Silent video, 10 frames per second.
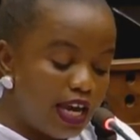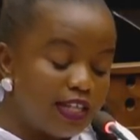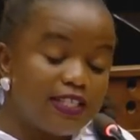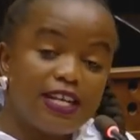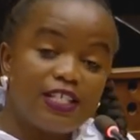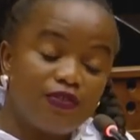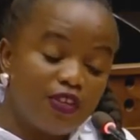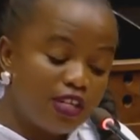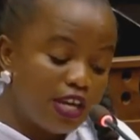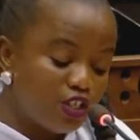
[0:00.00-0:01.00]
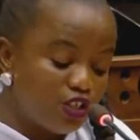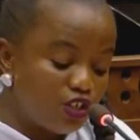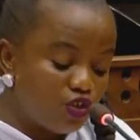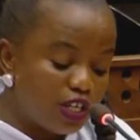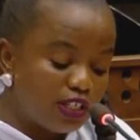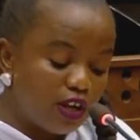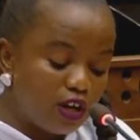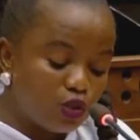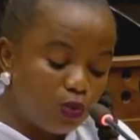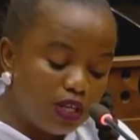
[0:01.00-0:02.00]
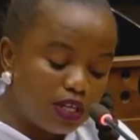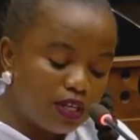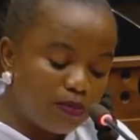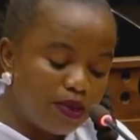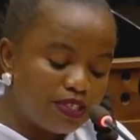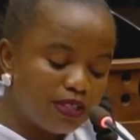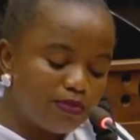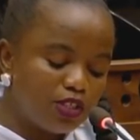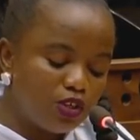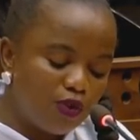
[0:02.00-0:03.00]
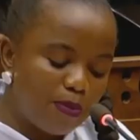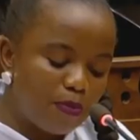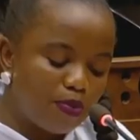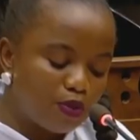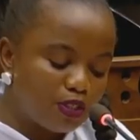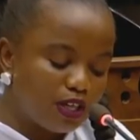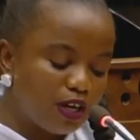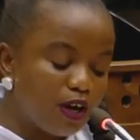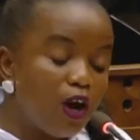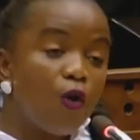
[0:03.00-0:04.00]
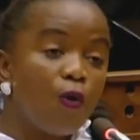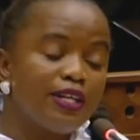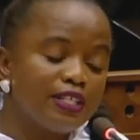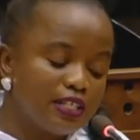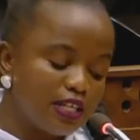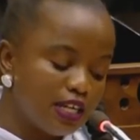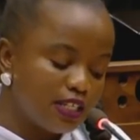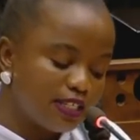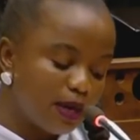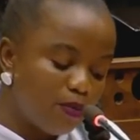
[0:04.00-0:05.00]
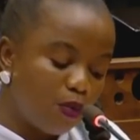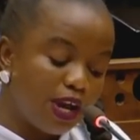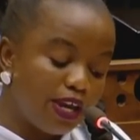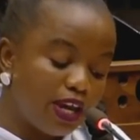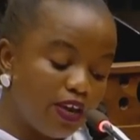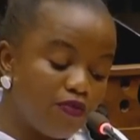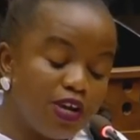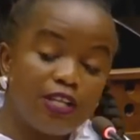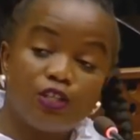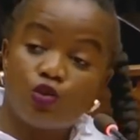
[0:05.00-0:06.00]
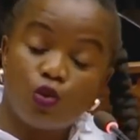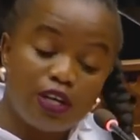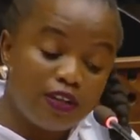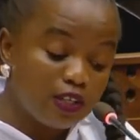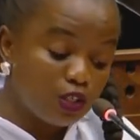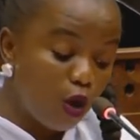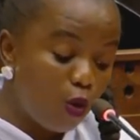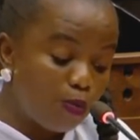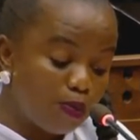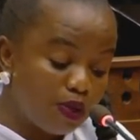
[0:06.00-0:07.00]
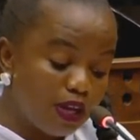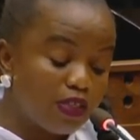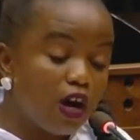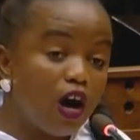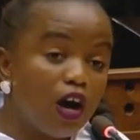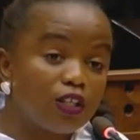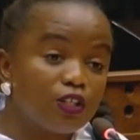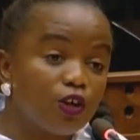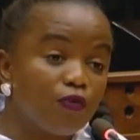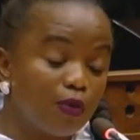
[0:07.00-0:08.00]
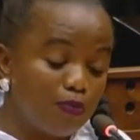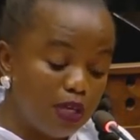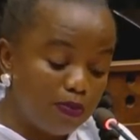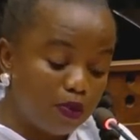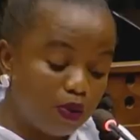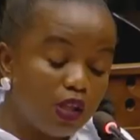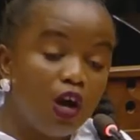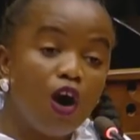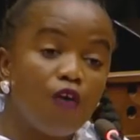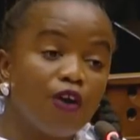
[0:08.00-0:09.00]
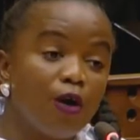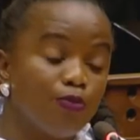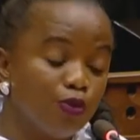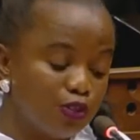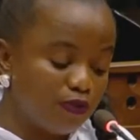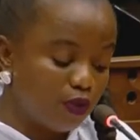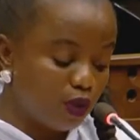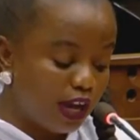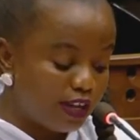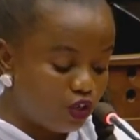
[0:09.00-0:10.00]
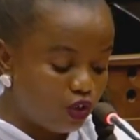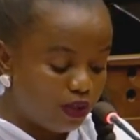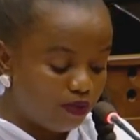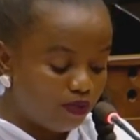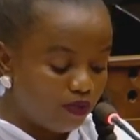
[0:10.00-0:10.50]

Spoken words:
In a State of the Nation address last week, President Ramaphosa went some way in reinstalling this hope in the hearts of the people of our beautiful country.